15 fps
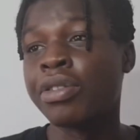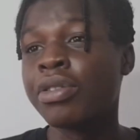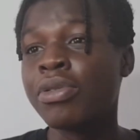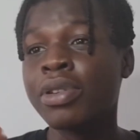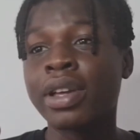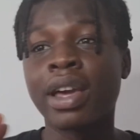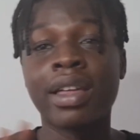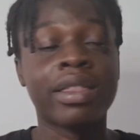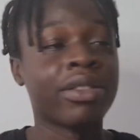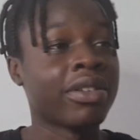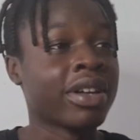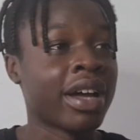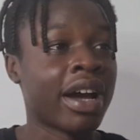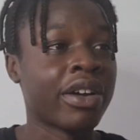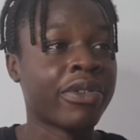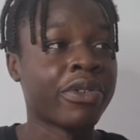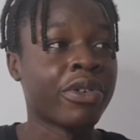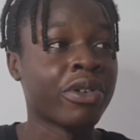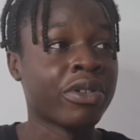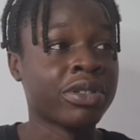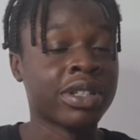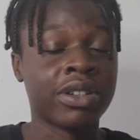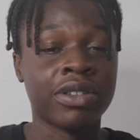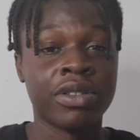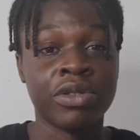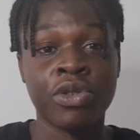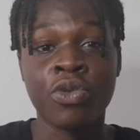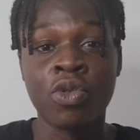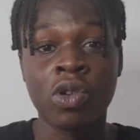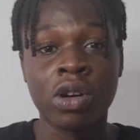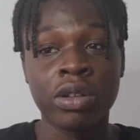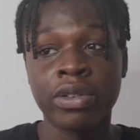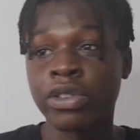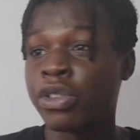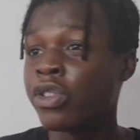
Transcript: You don't get the kind of girls you want.